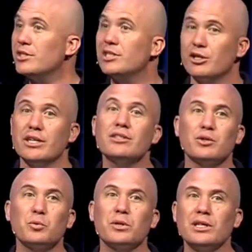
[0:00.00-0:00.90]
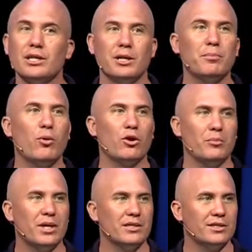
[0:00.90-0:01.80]
series is really important
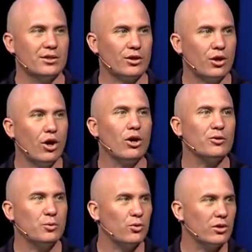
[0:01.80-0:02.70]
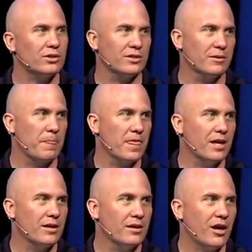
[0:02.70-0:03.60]
because it's a call towards
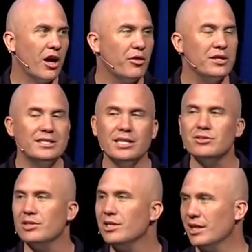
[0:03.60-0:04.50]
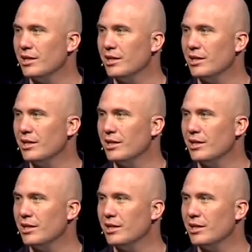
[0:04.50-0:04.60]
authenticity,